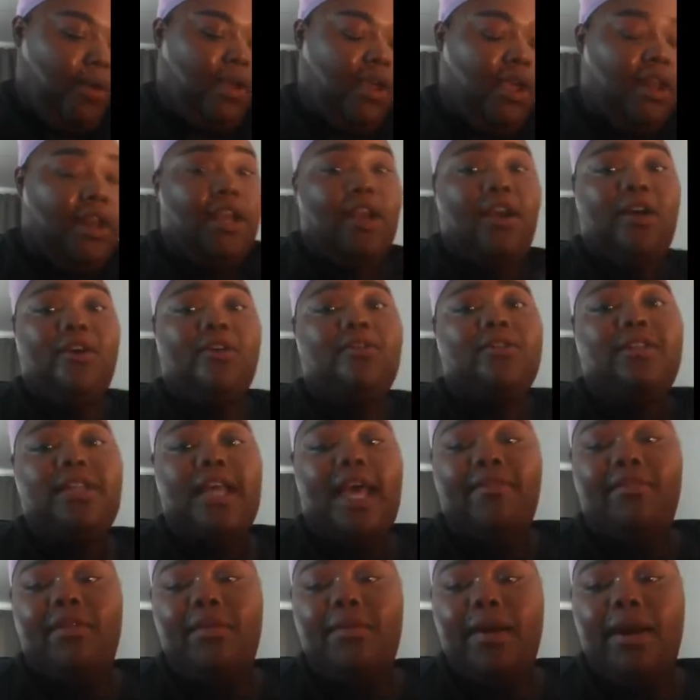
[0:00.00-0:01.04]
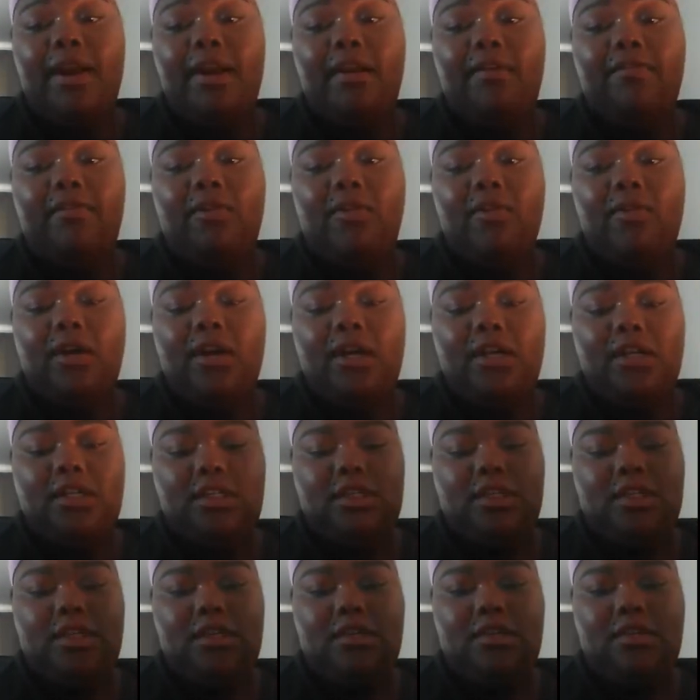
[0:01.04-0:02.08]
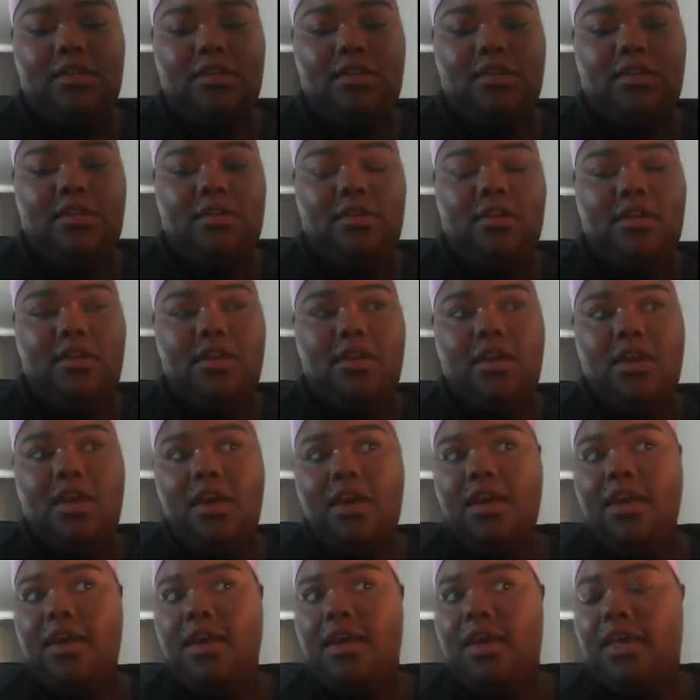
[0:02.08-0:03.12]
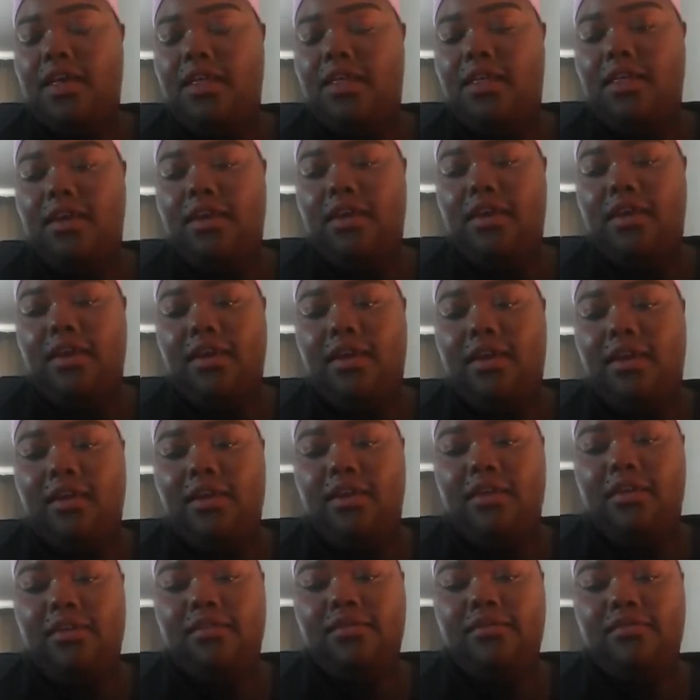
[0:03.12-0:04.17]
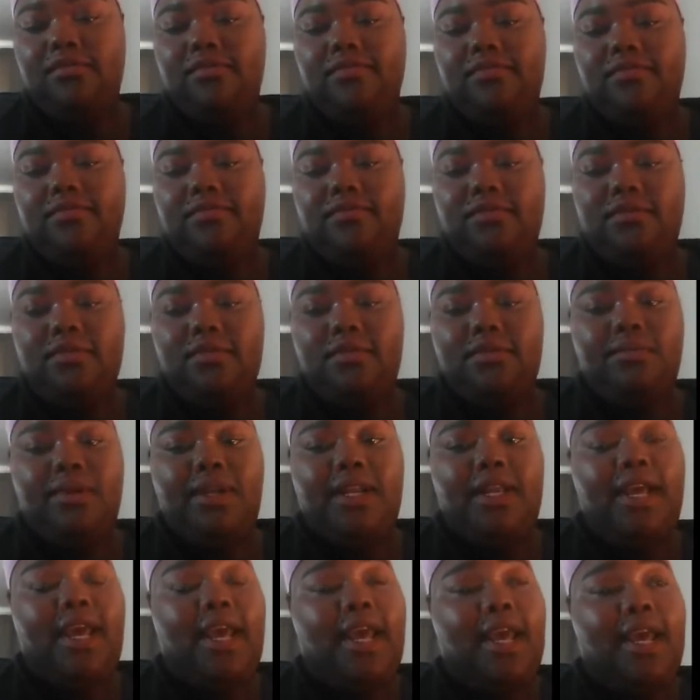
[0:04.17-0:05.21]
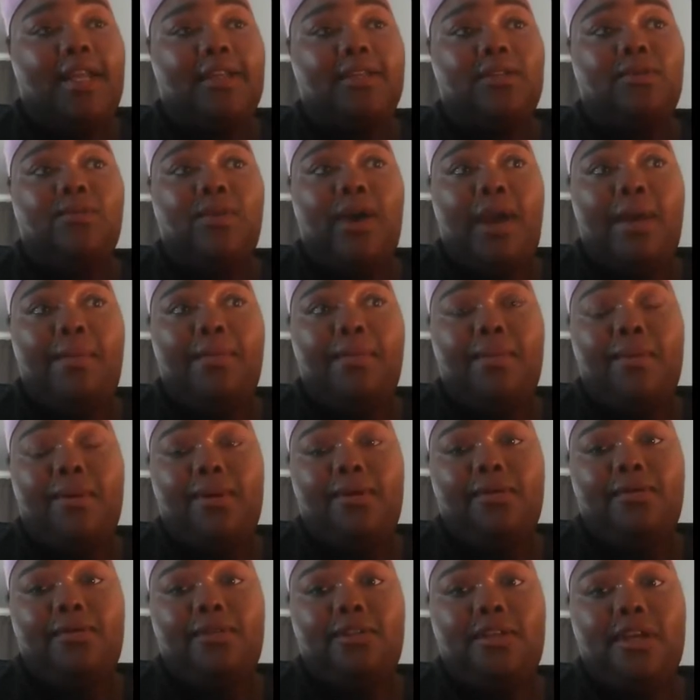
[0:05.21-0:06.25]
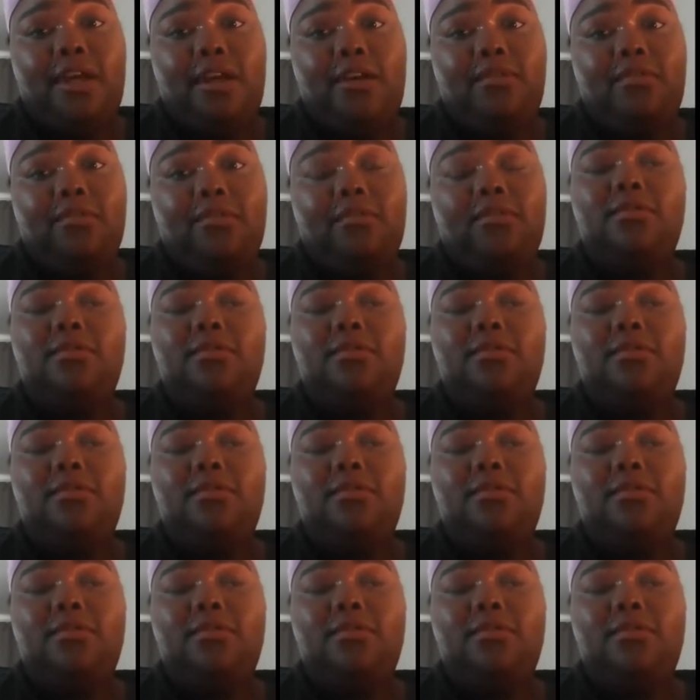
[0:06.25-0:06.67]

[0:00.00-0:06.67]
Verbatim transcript: And it goes everywhere, of course. And then, but hey, it's wipeable, so